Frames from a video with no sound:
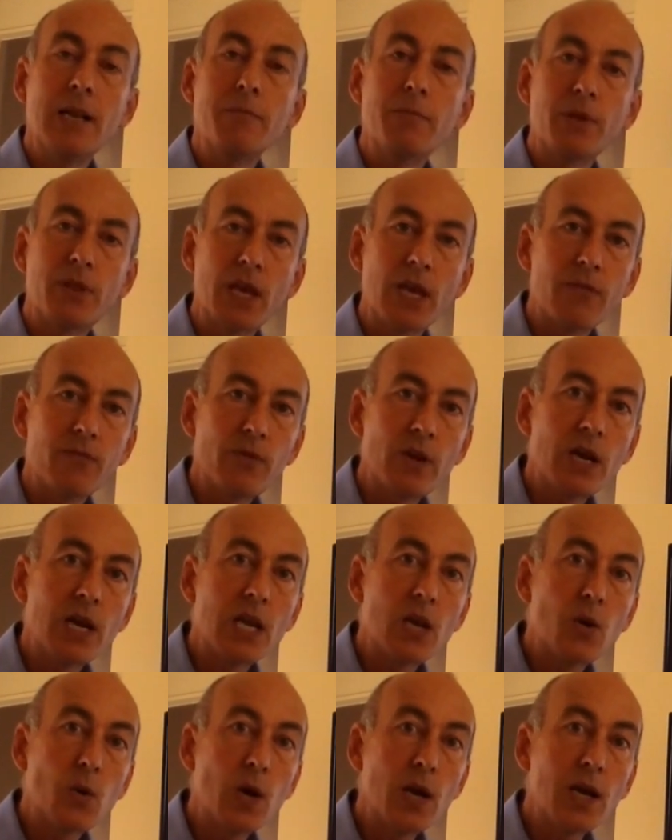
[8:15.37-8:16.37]
But that
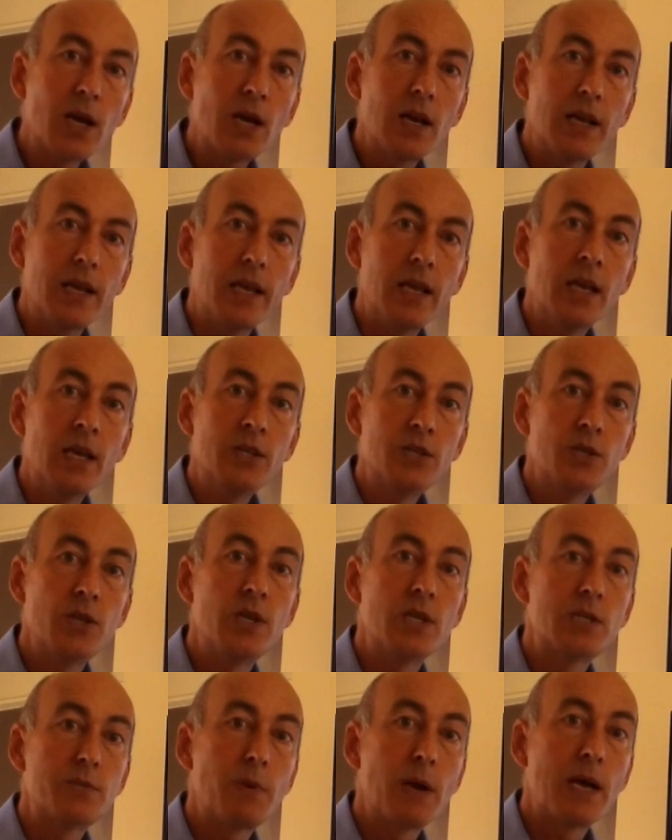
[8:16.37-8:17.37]
very quickly should
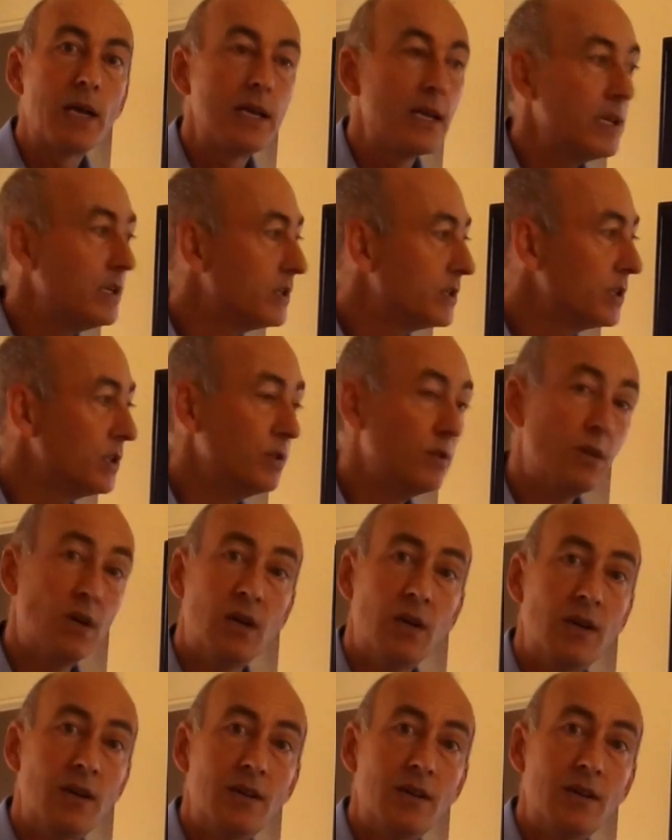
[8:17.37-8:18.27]
expand into